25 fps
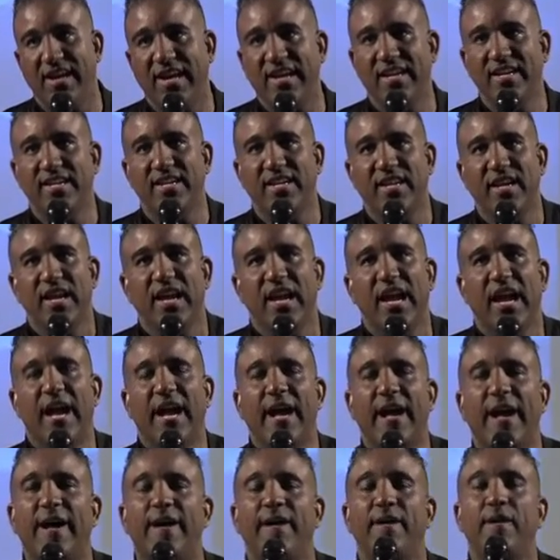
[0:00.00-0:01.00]
right.
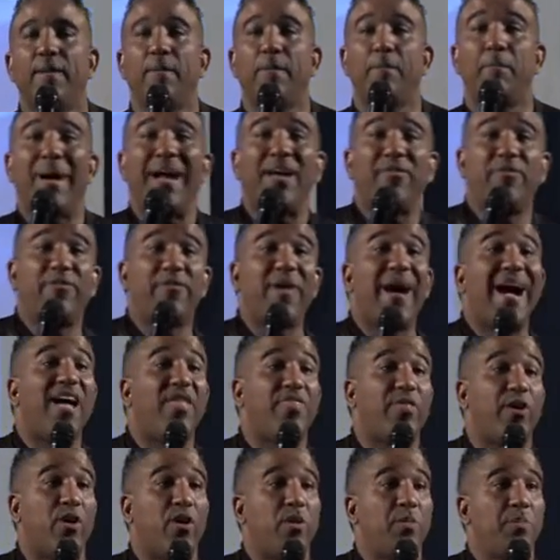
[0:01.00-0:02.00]
My
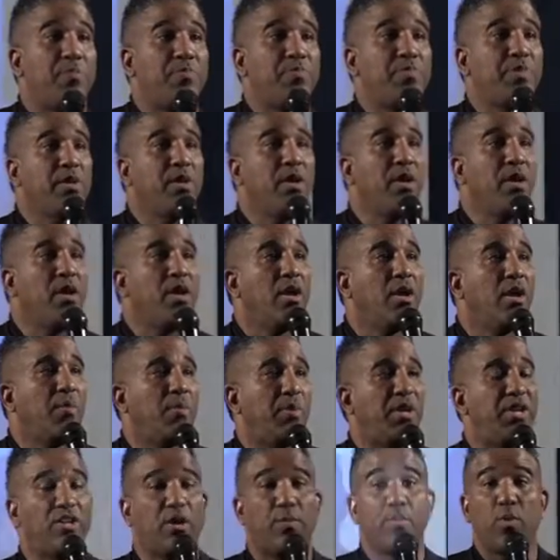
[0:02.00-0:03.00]
father,
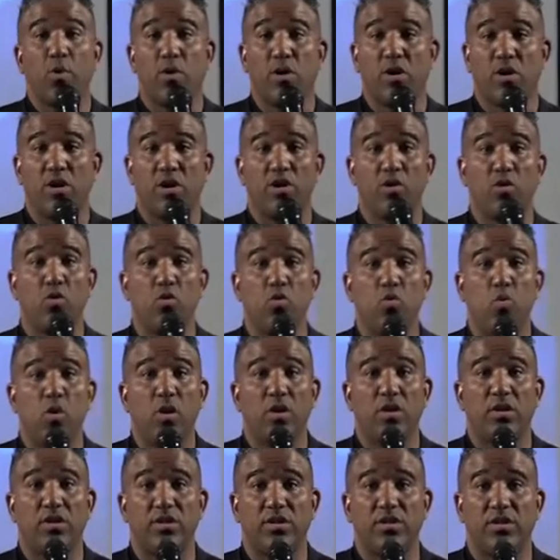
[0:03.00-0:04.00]
Peter Morgan, who
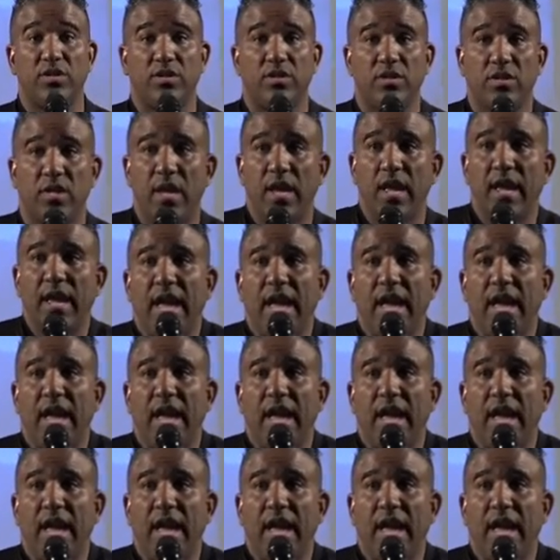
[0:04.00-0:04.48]
was